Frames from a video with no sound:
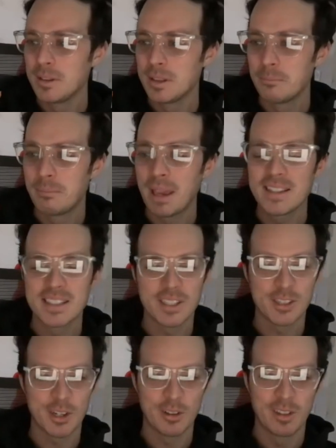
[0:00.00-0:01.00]
the
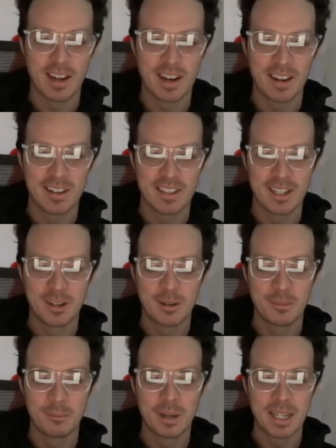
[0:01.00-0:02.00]
basics are there,
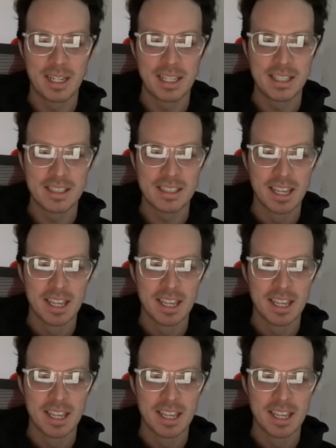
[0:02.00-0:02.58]
but it is,